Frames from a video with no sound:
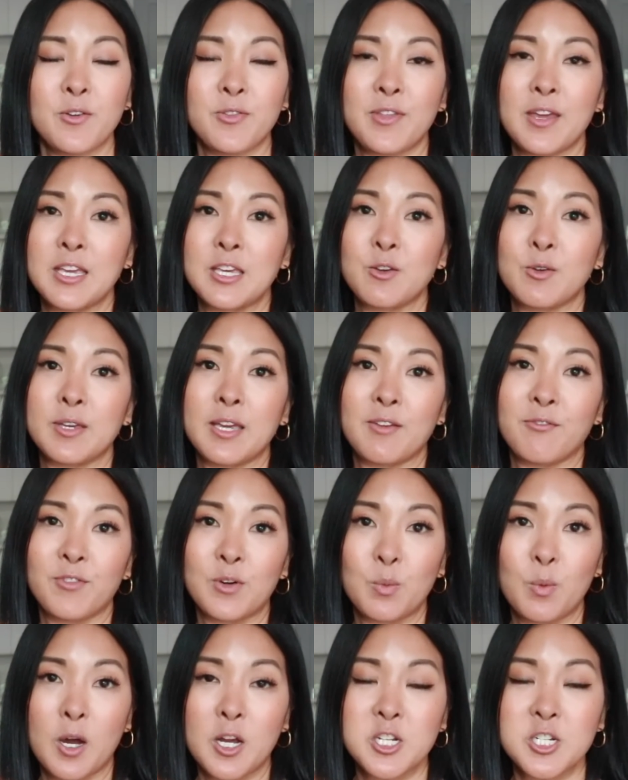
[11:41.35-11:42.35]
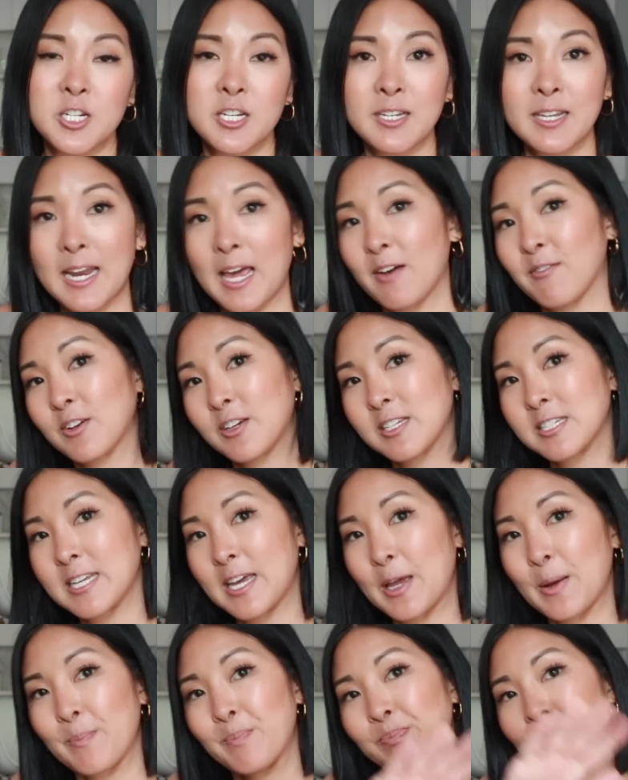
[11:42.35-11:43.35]
thank you again for watching and have a good
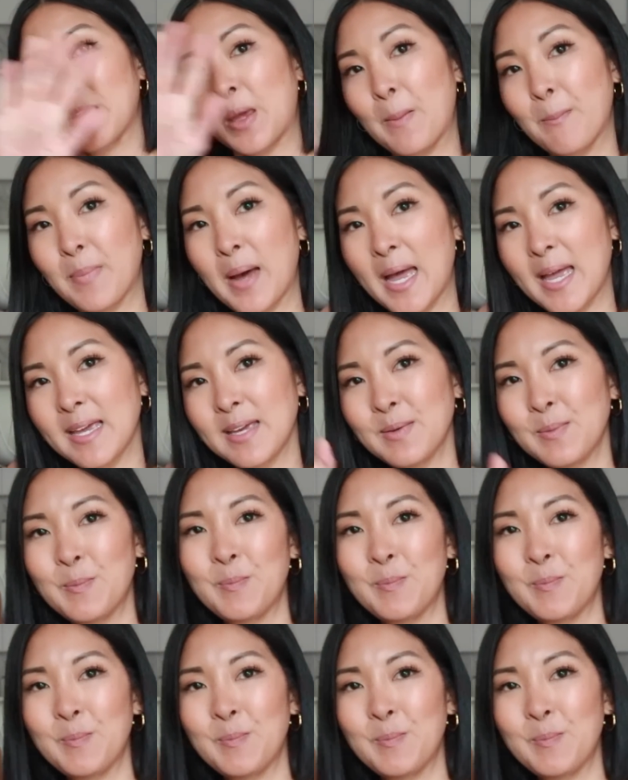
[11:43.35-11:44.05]
day. Bye!